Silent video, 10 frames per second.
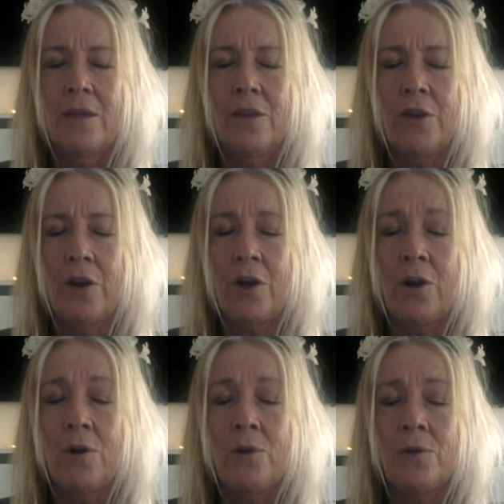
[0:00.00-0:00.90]
You're going to
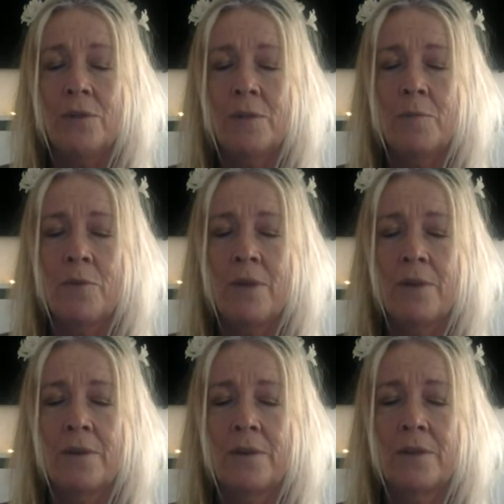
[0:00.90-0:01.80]
hold the
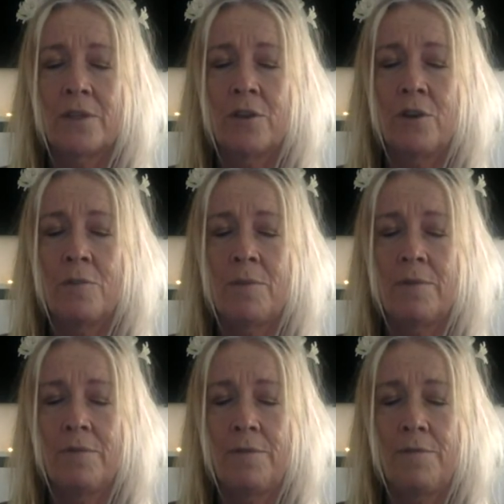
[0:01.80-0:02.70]
breath at the top
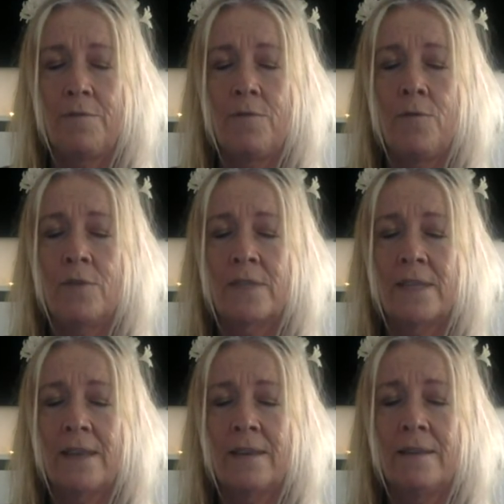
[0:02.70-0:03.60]
for 4
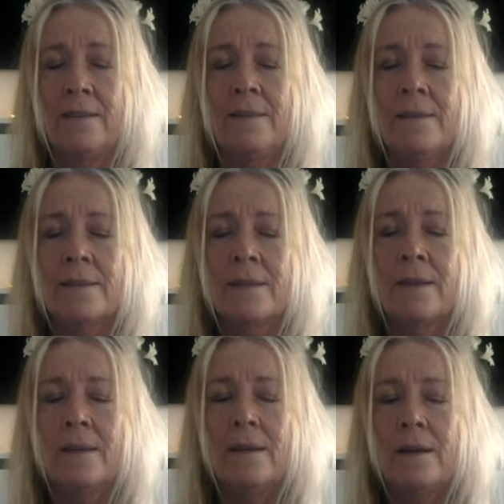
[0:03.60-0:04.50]
seconds
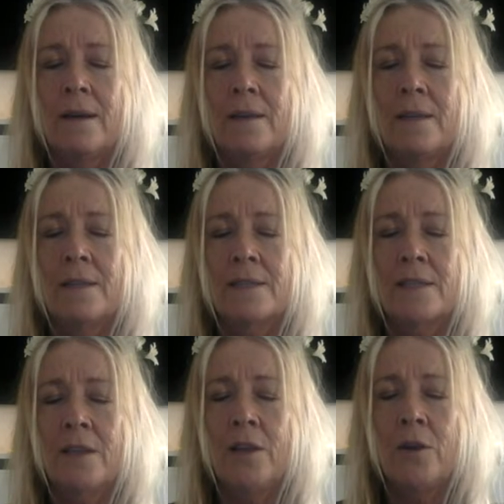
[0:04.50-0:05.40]
and then
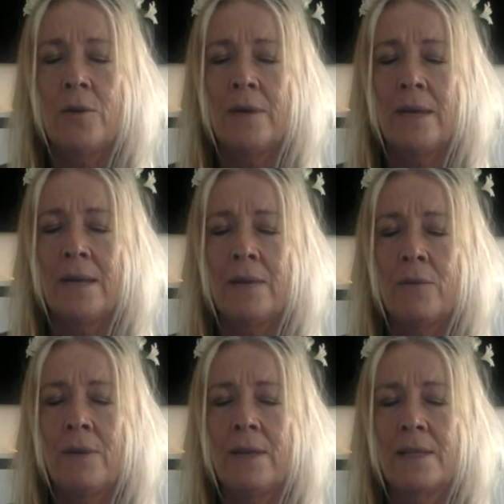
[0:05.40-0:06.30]
slowly
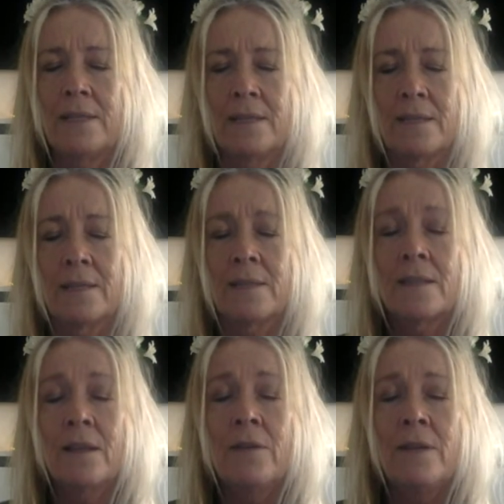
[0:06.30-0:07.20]
release it, as
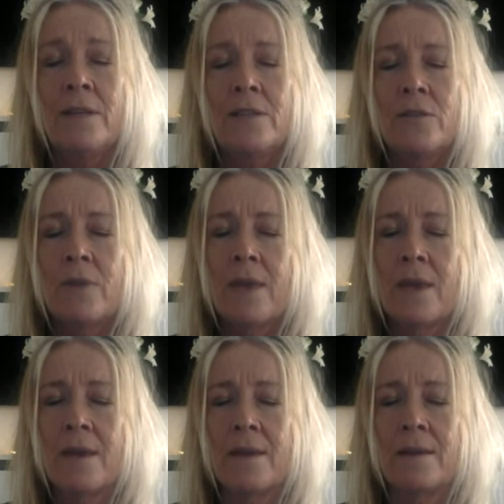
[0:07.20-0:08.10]
slowly as you
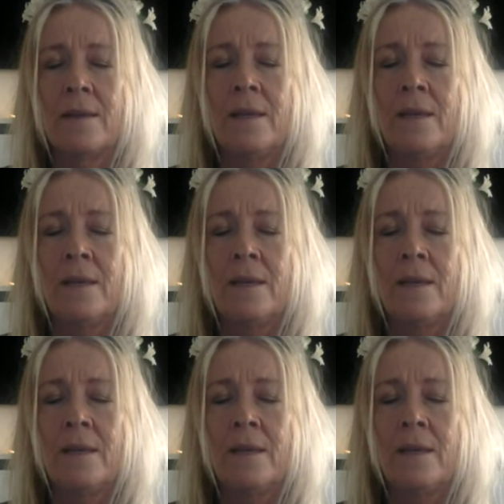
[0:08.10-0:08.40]
can.